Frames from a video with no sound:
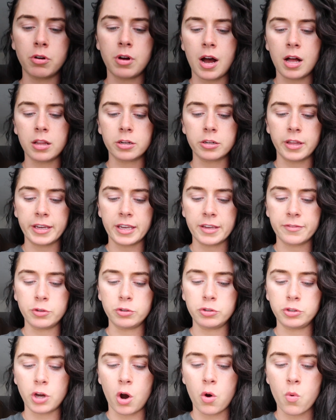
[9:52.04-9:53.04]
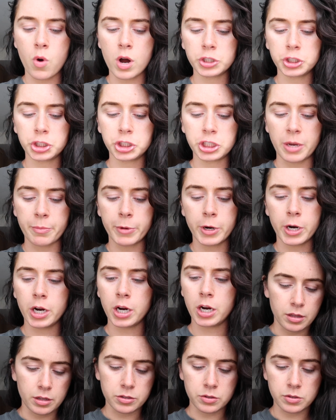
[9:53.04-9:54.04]
color. Like if you don't want
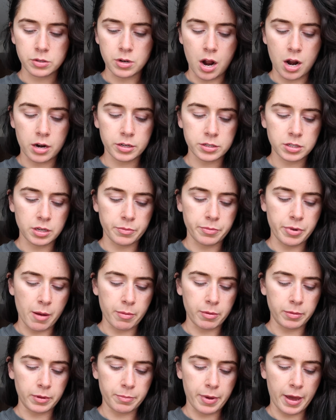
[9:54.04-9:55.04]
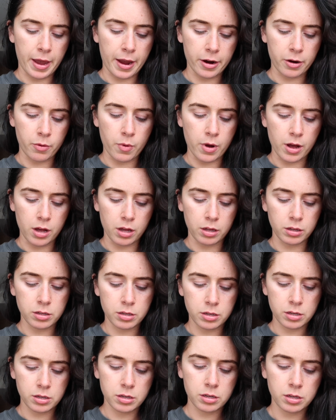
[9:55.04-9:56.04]
shimmer, this would honestly probably pair well
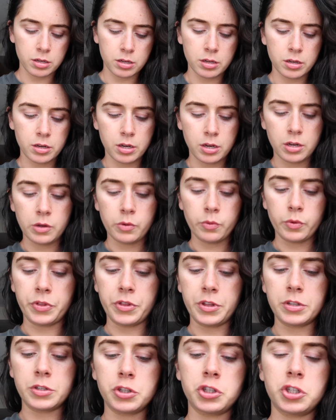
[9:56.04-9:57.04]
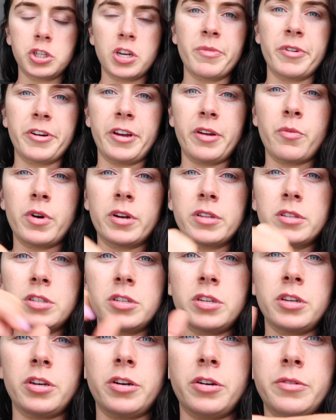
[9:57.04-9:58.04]
with this shimmery one
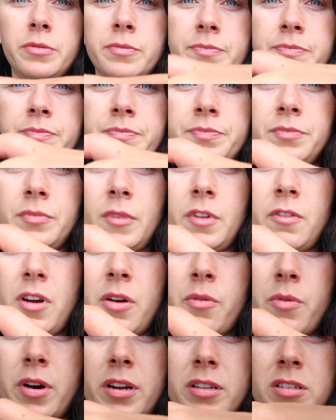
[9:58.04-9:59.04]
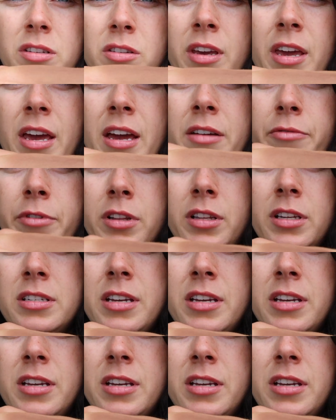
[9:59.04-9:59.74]
too. If I want to, you can't really